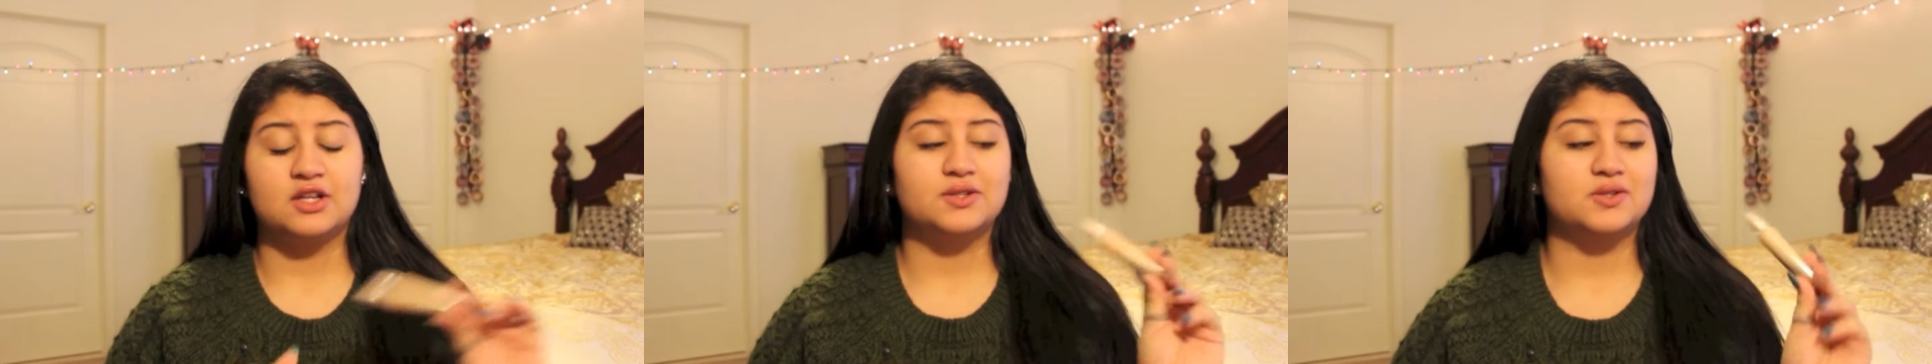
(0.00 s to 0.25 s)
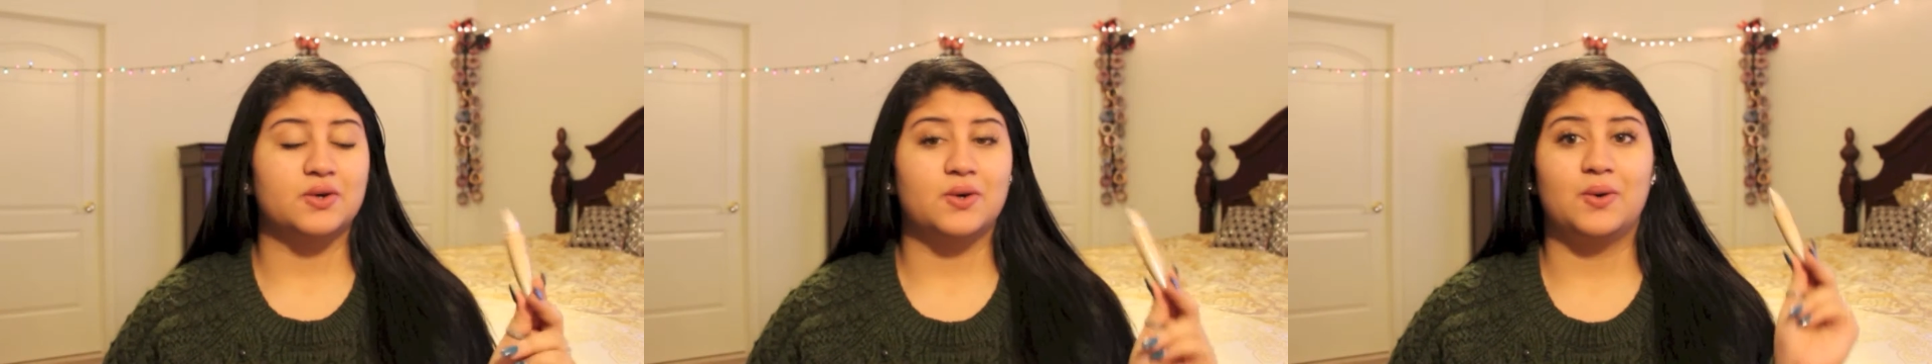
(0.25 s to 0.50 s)

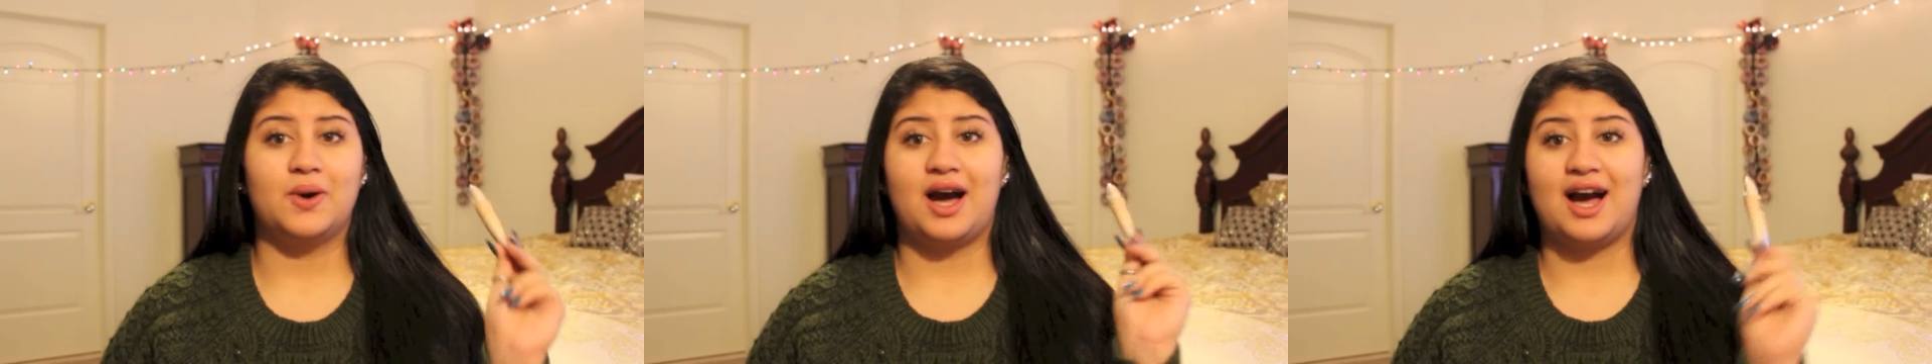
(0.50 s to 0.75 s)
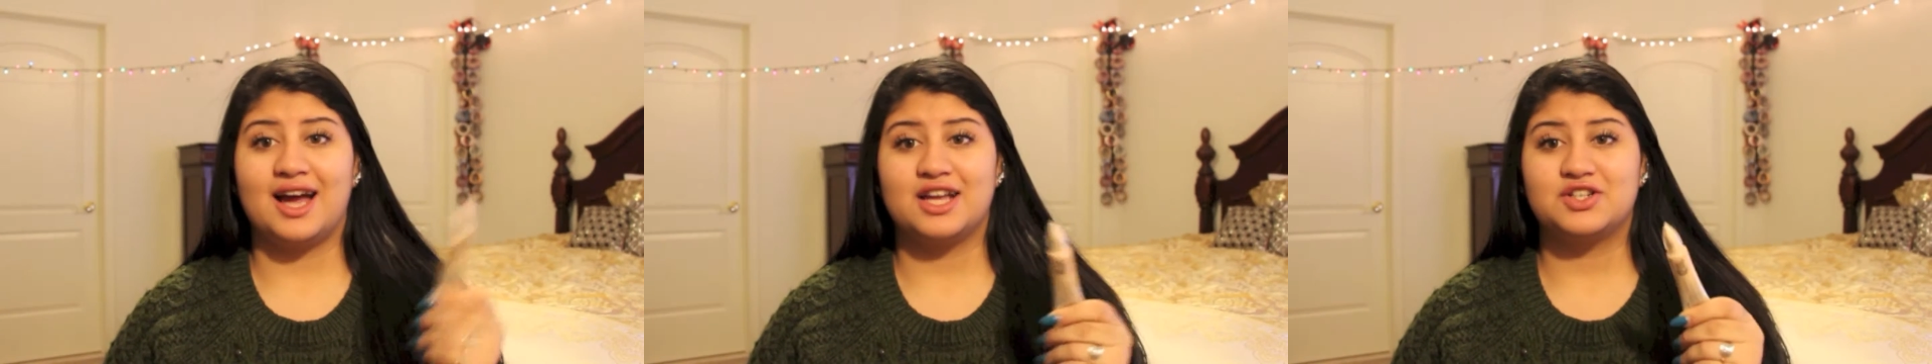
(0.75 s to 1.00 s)
so
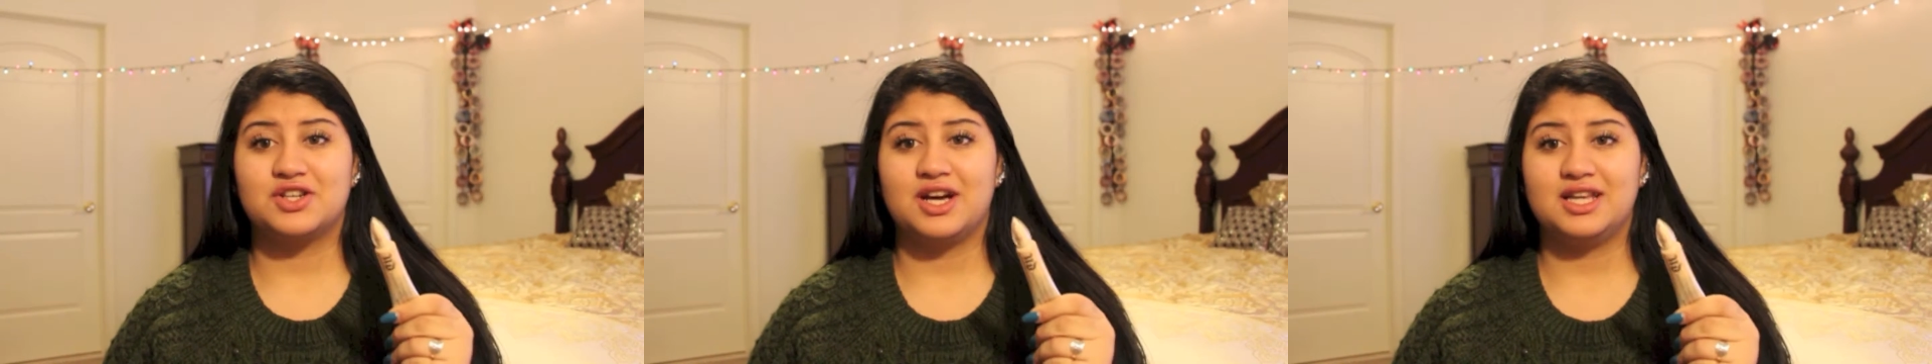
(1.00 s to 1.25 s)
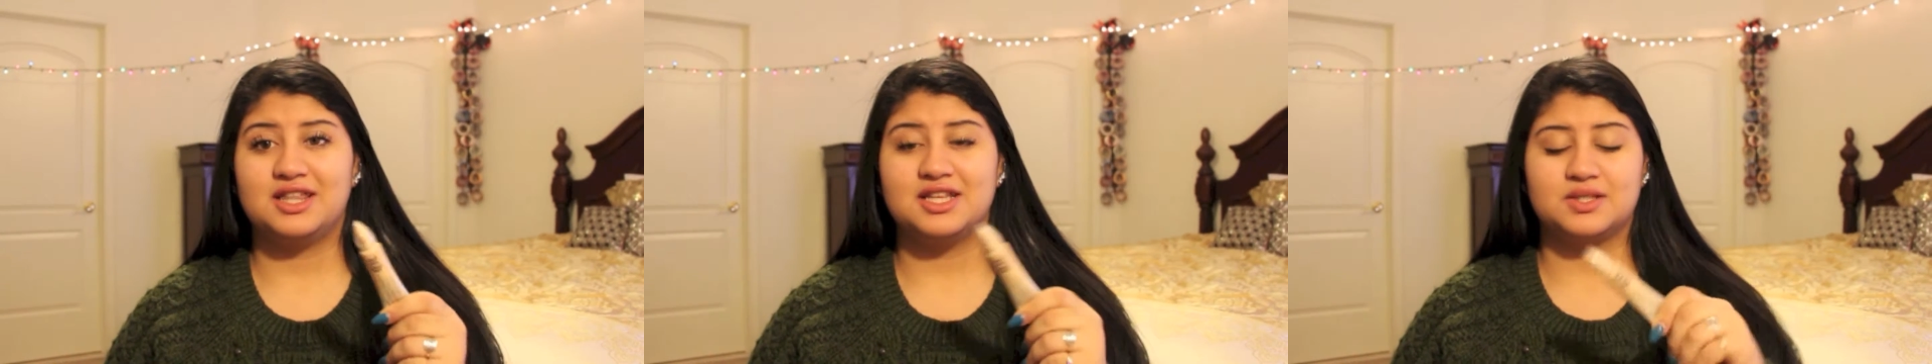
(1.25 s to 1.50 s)
I
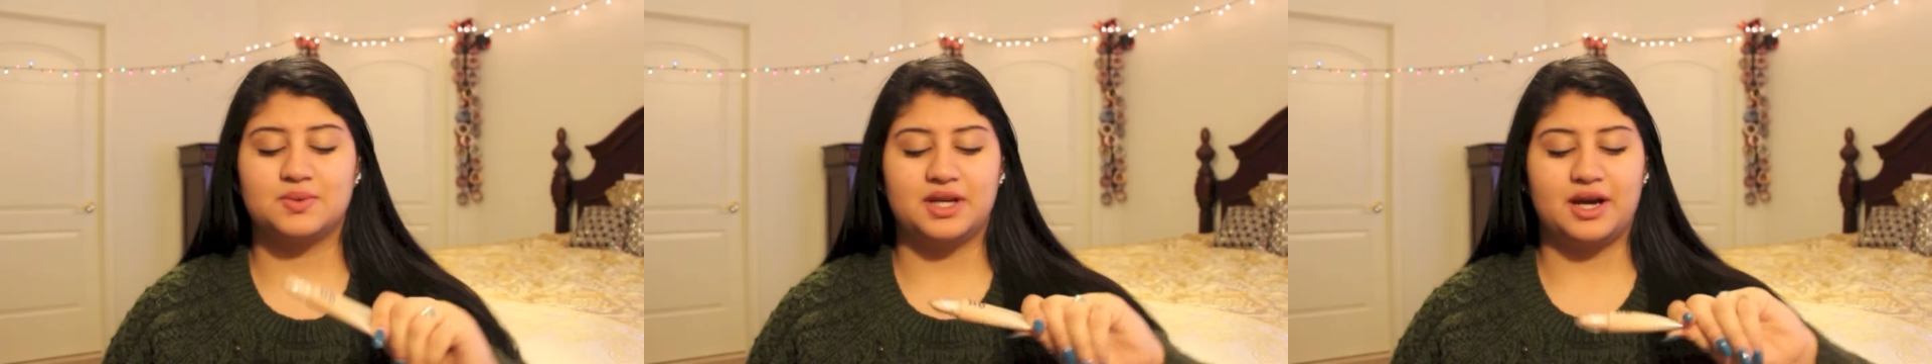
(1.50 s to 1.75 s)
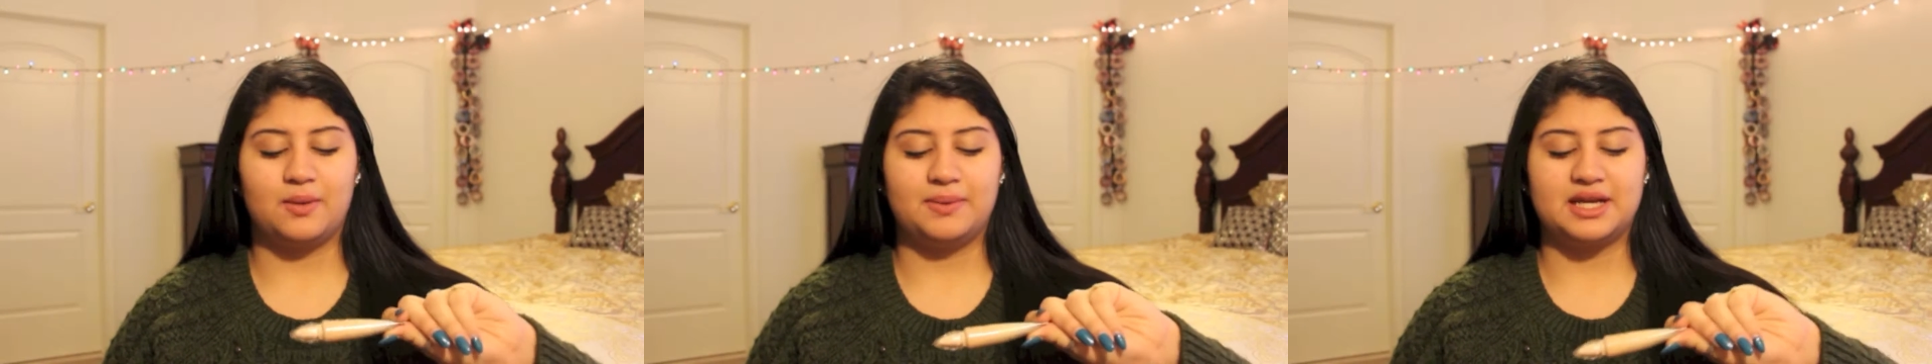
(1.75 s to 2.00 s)
tried this one
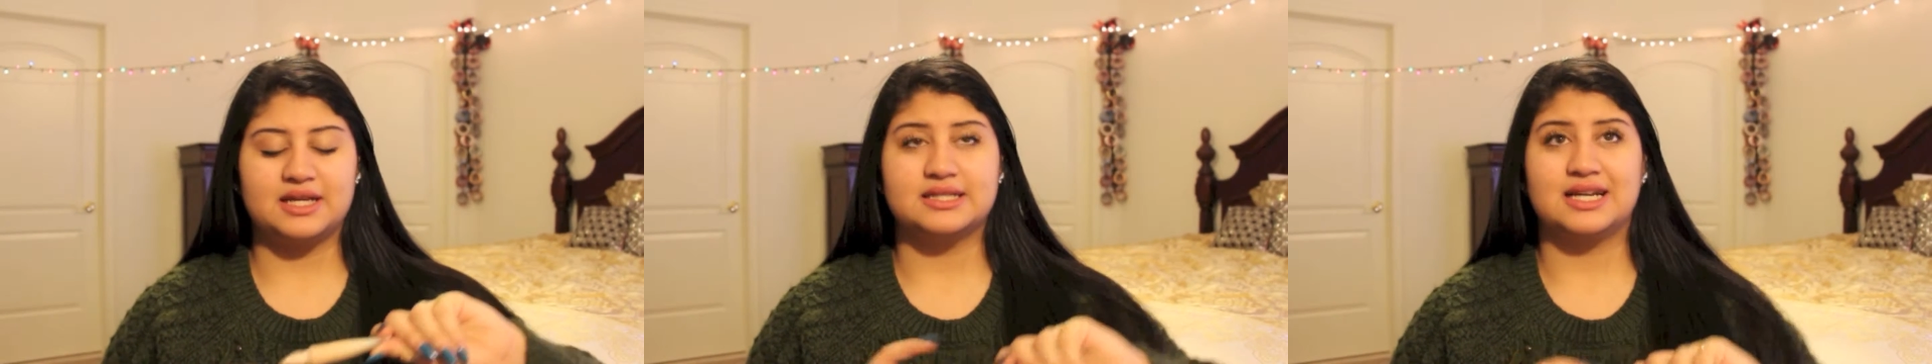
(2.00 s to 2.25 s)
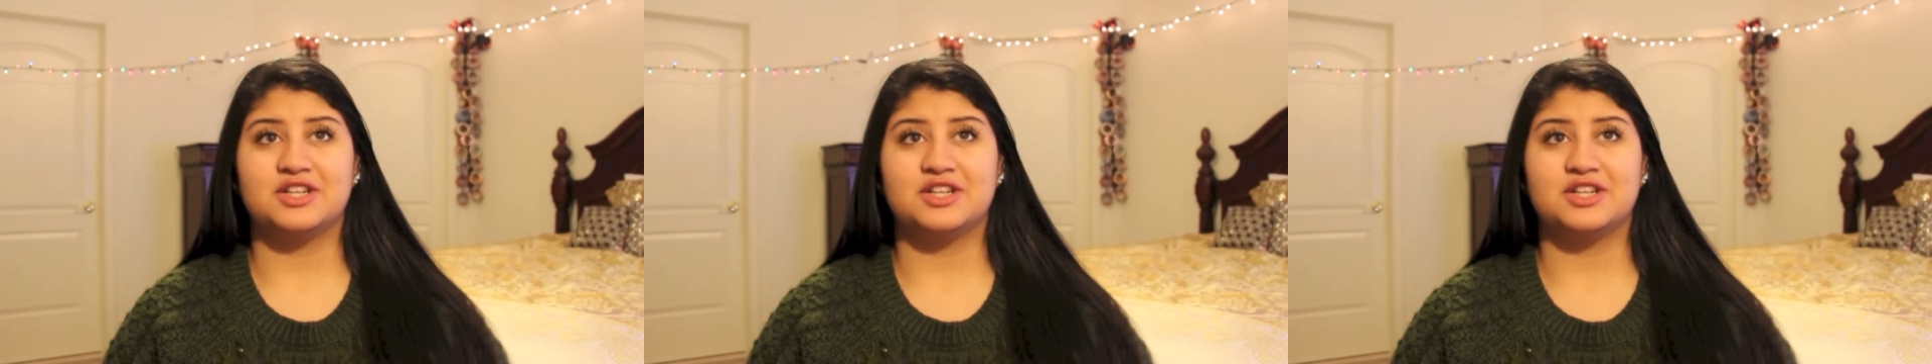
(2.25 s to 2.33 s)
out because